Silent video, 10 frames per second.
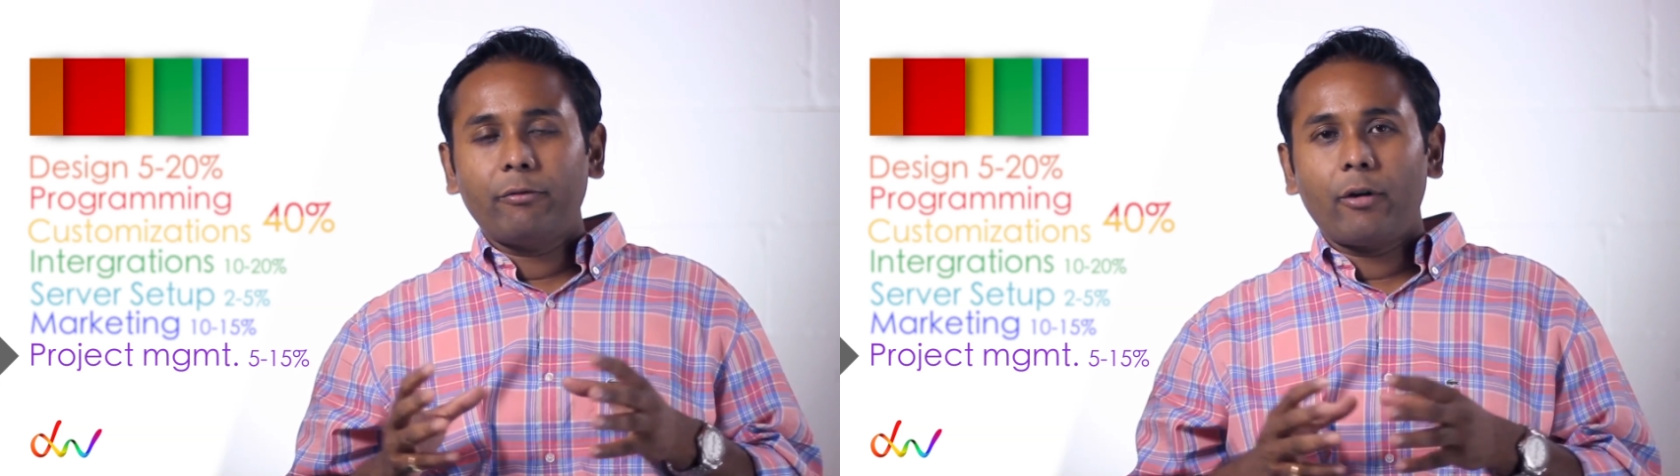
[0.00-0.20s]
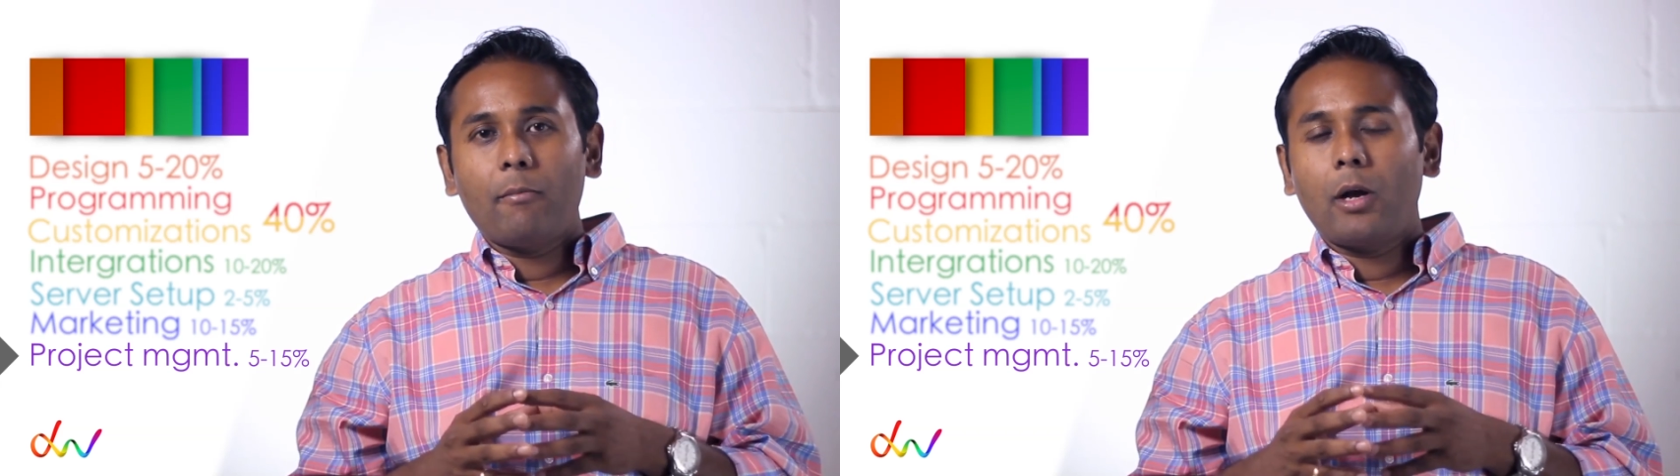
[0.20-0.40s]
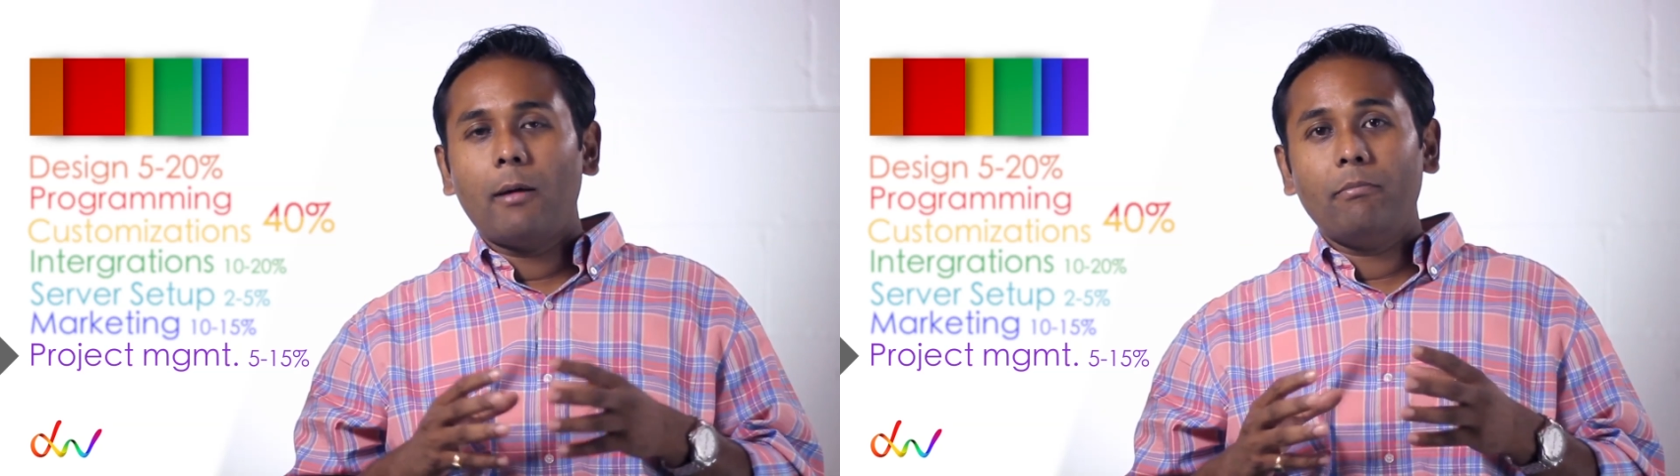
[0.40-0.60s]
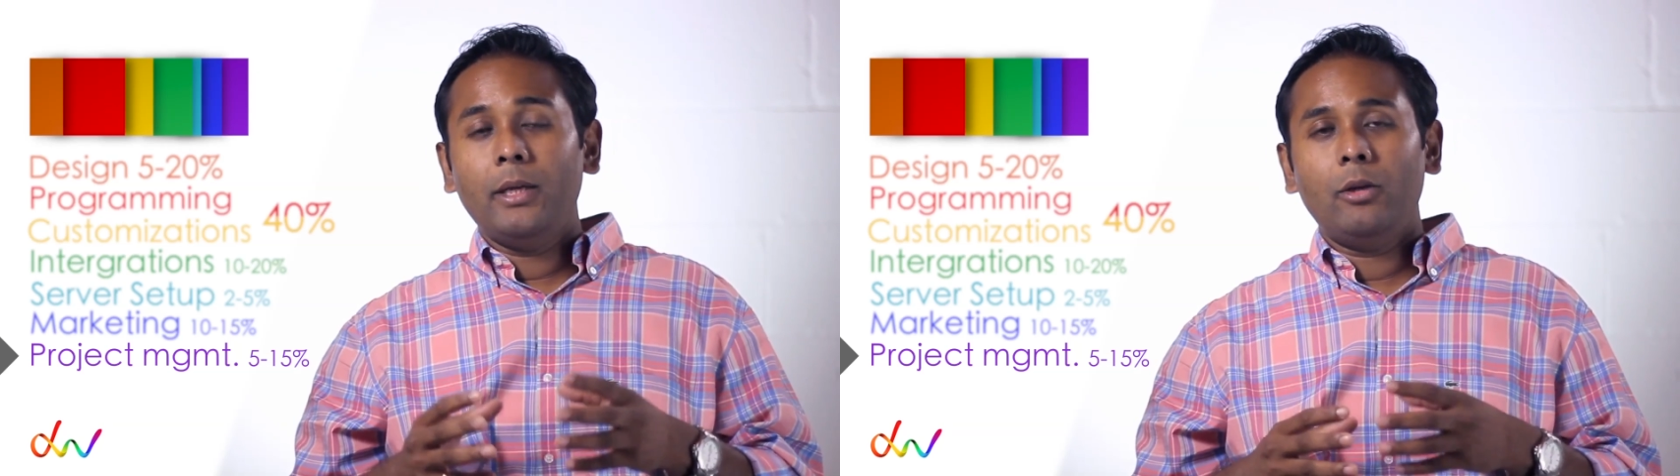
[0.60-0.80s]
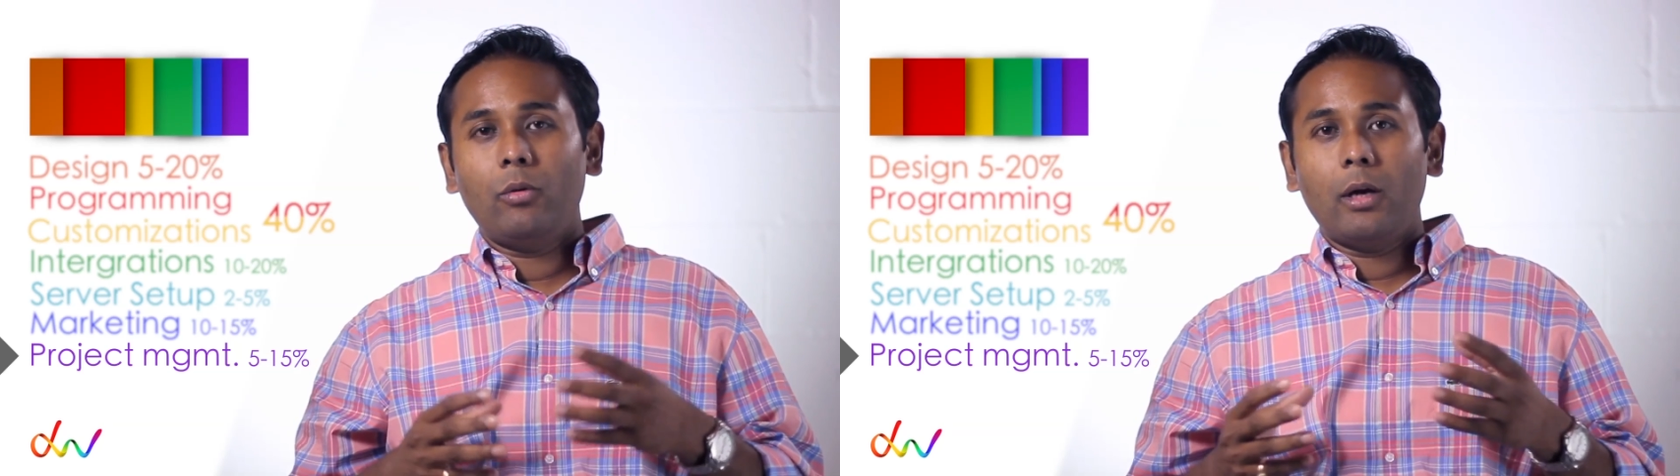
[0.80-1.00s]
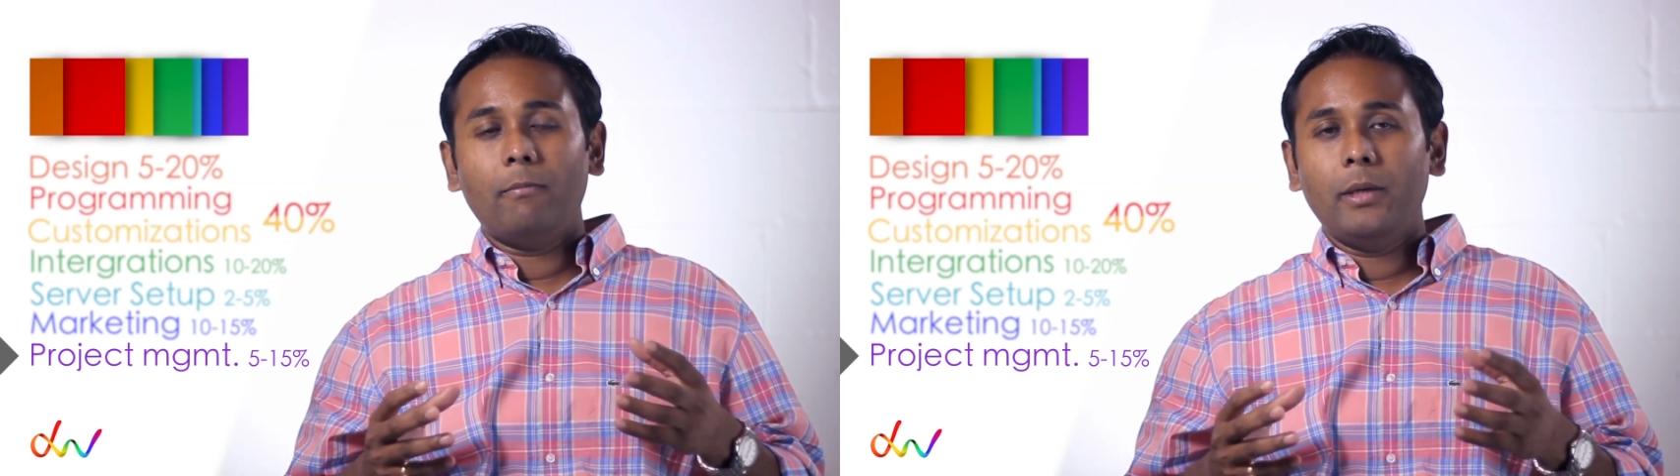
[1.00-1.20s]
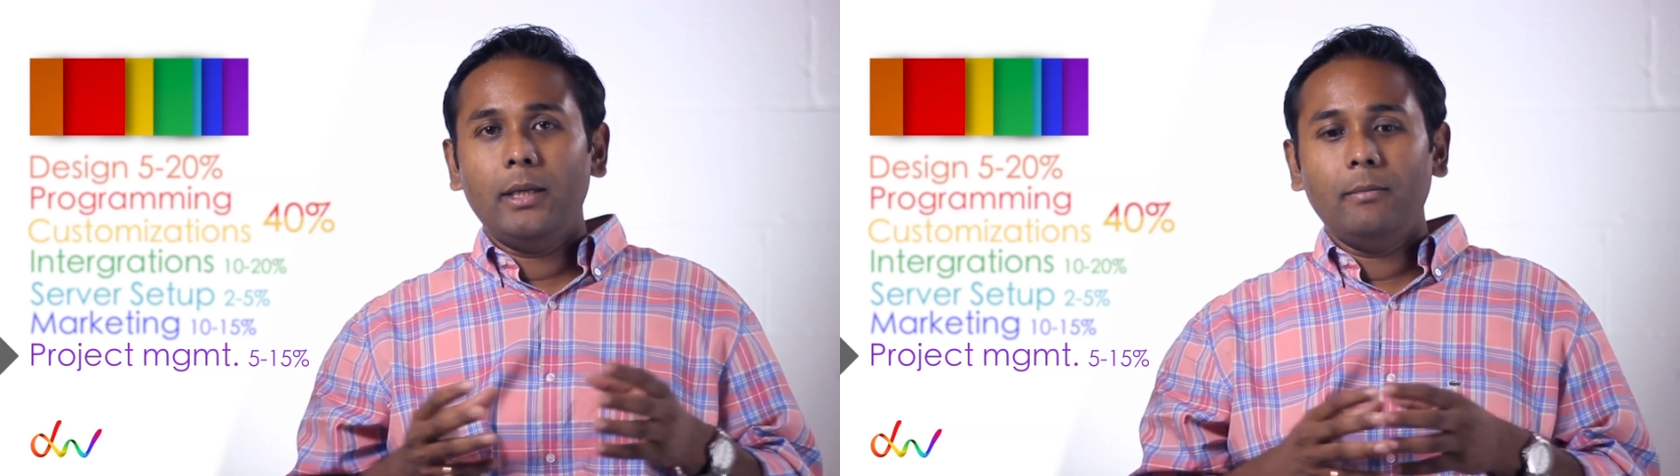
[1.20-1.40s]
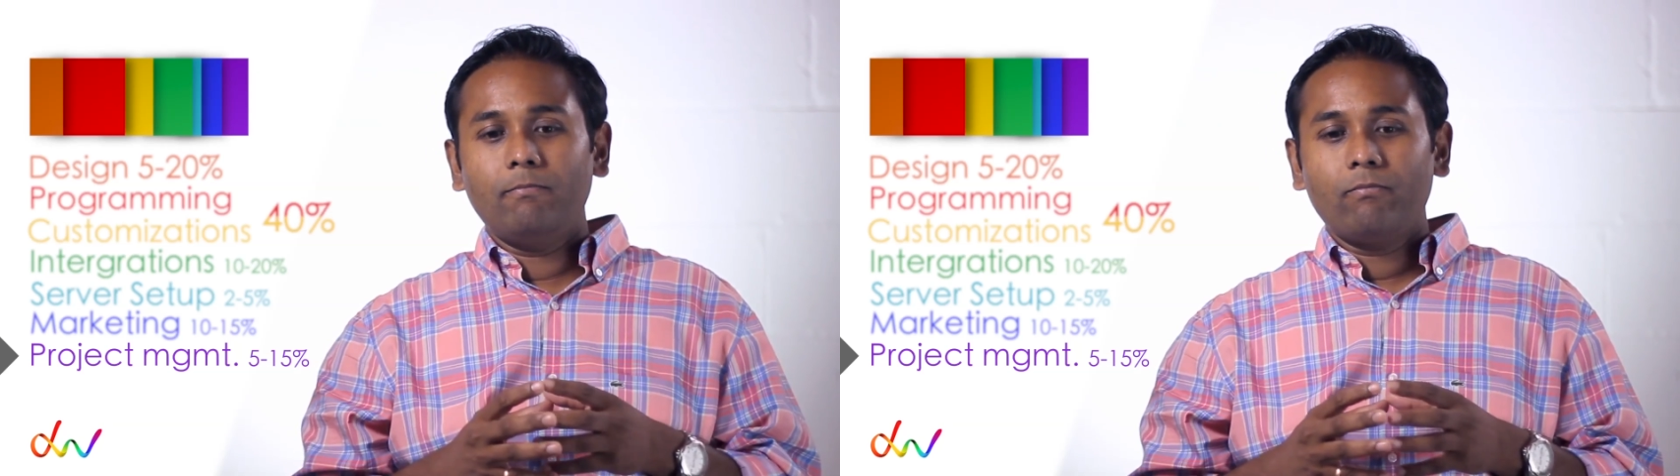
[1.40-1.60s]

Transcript: from company to company.